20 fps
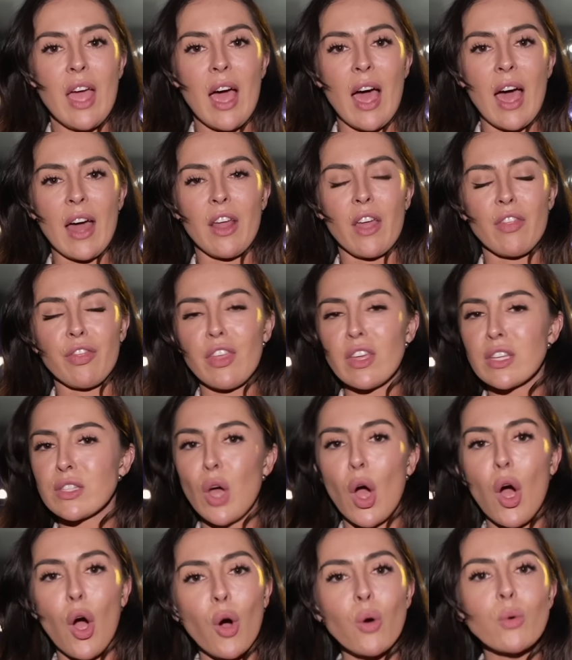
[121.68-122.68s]
And this
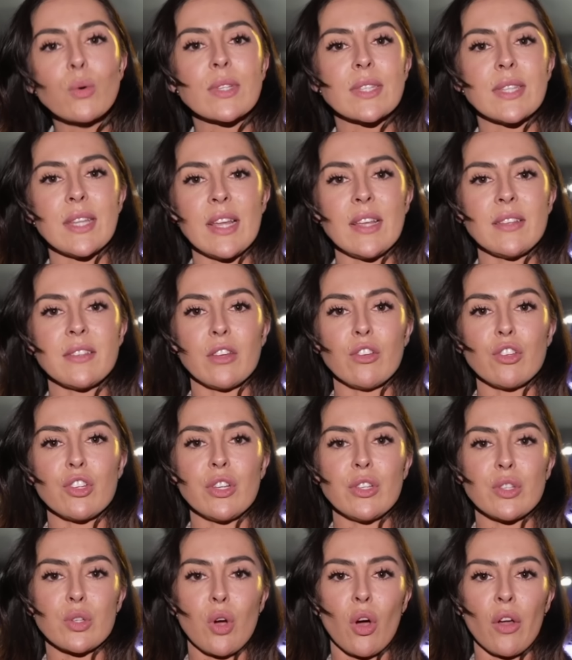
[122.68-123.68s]
whole season,
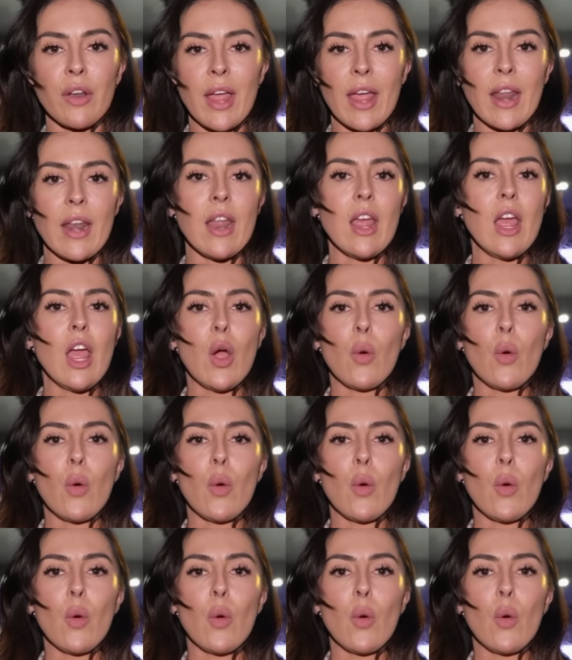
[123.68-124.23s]
she's gone in